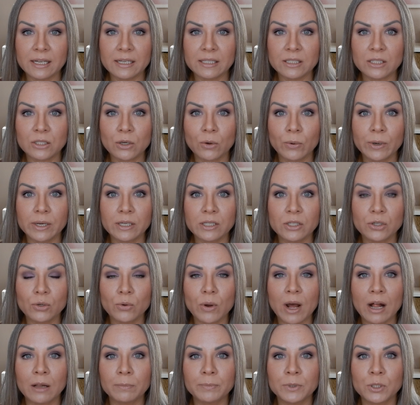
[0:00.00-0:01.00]
It is going
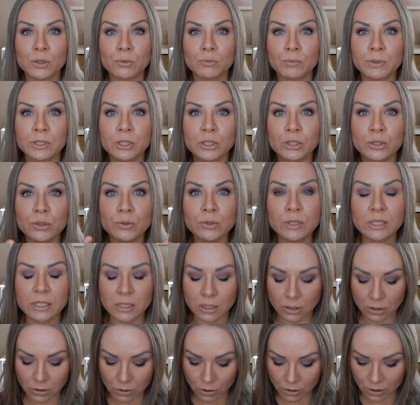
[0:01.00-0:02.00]
to help to reduce
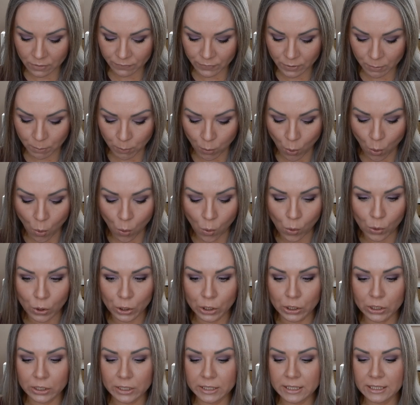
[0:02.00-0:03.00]
the look of the
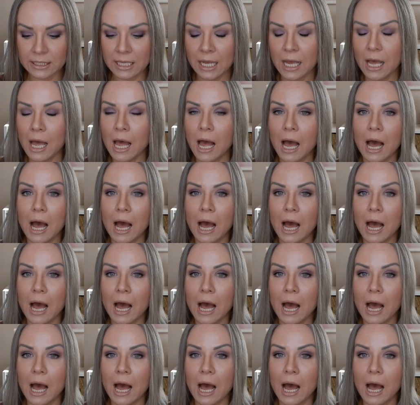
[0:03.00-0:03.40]
pores.